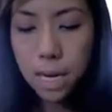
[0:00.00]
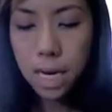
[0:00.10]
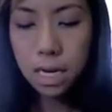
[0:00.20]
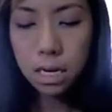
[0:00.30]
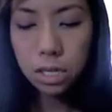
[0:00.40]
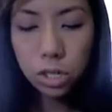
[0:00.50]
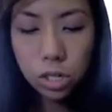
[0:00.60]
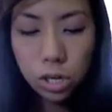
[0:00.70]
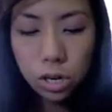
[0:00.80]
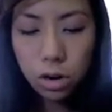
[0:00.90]
and I
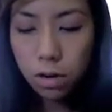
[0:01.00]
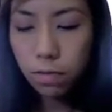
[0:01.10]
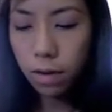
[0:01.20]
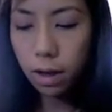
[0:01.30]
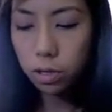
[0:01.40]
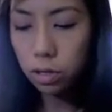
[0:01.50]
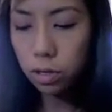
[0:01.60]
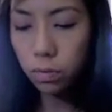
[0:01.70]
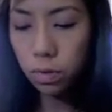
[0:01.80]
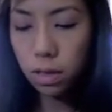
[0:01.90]
start off
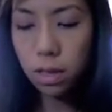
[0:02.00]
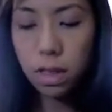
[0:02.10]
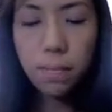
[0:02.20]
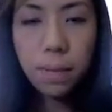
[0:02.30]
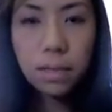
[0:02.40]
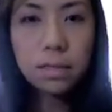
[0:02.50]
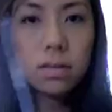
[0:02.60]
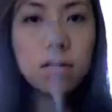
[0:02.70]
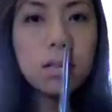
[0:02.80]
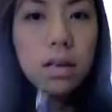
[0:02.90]
actually with a lip
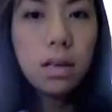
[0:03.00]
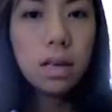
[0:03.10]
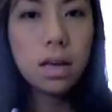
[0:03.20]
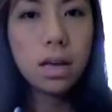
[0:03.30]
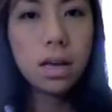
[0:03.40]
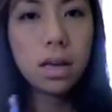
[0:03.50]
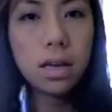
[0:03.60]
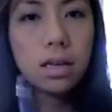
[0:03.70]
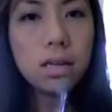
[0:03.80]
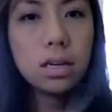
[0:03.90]
pencil
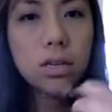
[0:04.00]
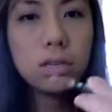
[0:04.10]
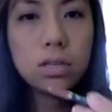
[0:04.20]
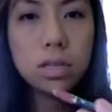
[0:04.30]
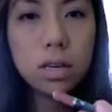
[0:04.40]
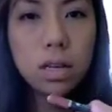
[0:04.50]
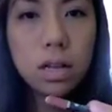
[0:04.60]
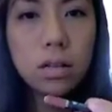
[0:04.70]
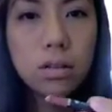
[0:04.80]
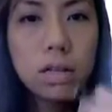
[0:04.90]
and I use a
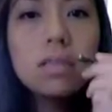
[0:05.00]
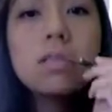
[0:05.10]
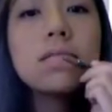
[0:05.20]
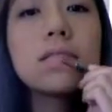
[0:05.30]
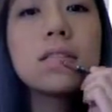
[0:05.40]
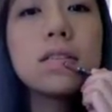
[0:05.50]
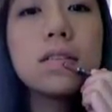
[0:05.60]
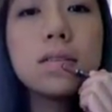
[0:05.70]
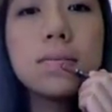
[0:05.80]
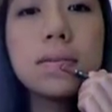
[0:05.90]
color that's as
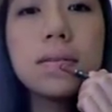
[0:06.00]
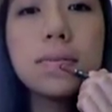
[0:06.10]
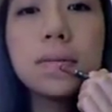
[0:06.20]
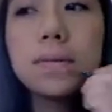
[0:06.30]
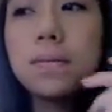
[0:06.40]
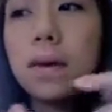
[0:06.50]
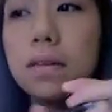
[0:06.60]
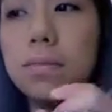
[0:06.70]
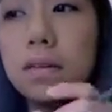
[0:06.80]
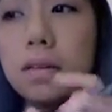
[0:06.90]
close to my lips as
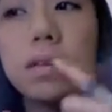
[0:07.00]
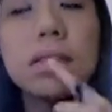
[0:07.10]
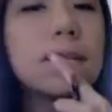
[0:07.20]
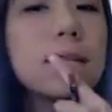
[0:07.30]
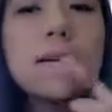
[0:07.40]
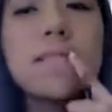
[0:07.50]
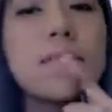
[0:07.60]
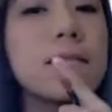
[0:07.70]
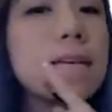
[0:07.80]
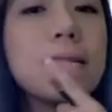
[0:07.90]
possible. Like this, I have
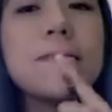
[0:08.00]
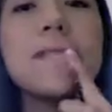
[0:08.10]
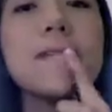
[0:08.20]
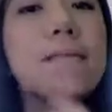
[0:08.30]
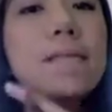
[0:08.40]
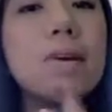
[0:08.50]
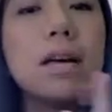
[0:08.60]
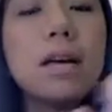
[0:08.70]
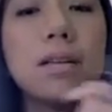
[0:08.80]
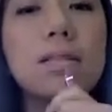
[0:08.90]
nothing on right now.
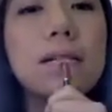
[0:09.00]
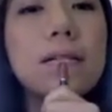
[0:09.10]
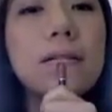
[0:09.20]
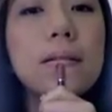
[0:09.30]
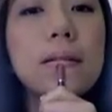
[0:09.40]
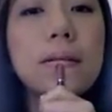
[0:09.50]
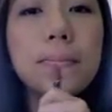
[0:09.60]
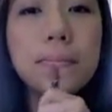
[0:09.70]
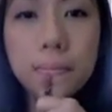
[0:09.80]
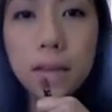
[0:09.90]
So
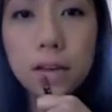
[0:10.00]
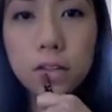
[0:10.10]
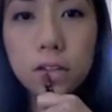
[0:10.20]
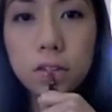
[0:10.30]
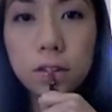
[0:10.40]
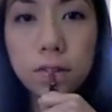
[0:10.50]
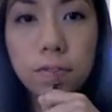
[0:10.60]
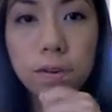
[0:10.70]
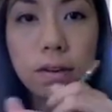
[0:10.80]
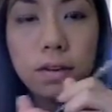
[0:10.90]
I usually try to
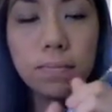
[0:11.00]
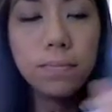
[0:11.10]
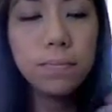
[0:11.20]
find